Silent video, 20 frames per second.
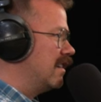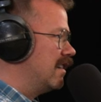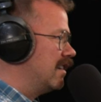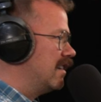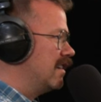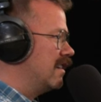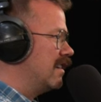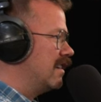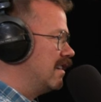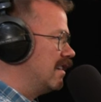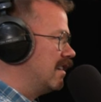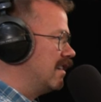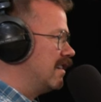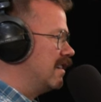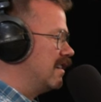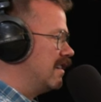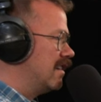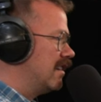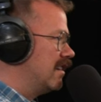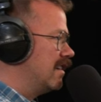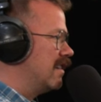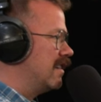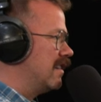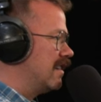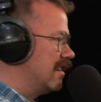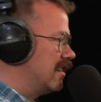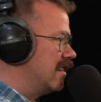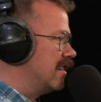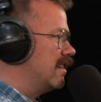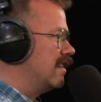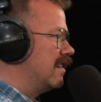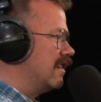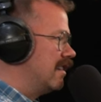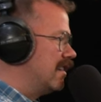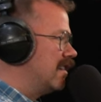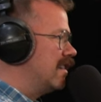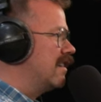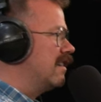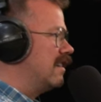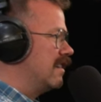
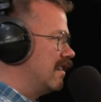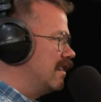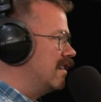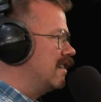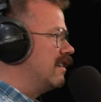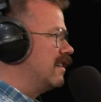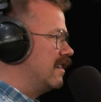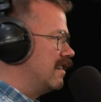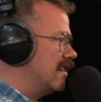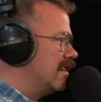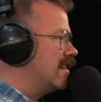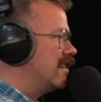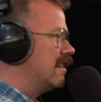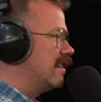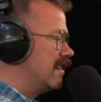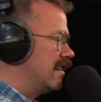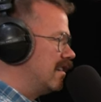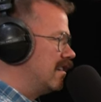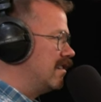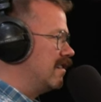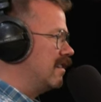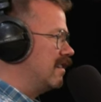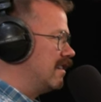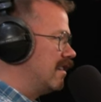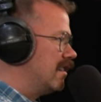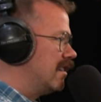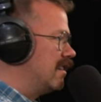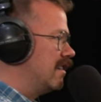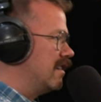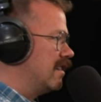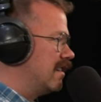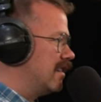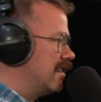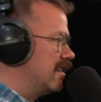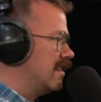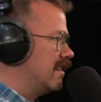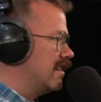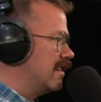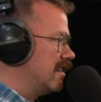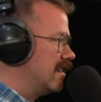
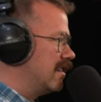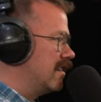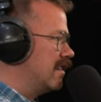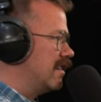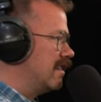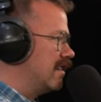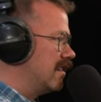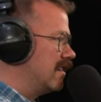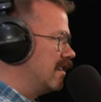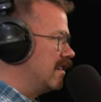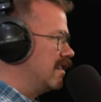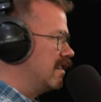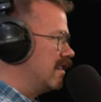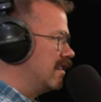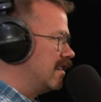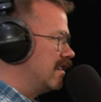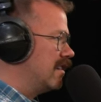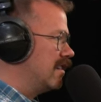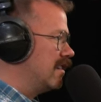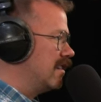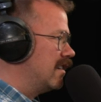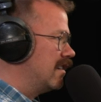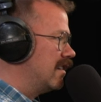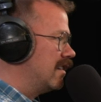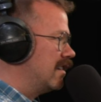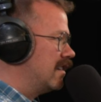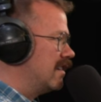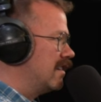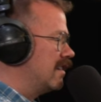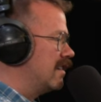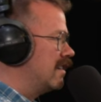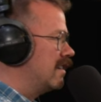The person shown says nothing.